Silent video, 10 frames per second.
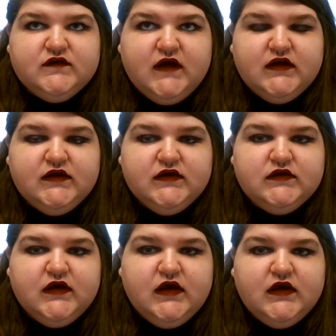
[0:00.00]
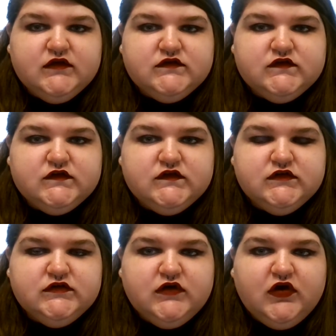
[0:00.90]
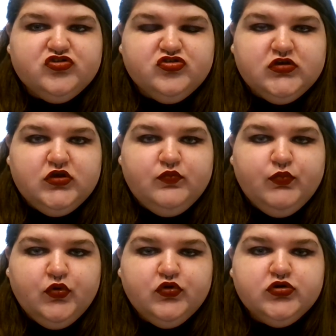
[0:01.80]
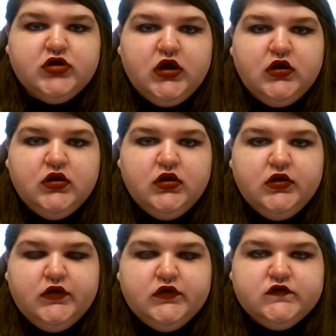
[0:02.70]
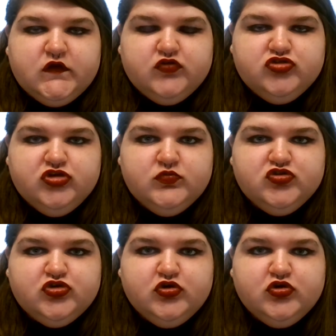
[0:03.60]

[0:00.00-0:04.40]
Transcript: Italian and Austrian border. So German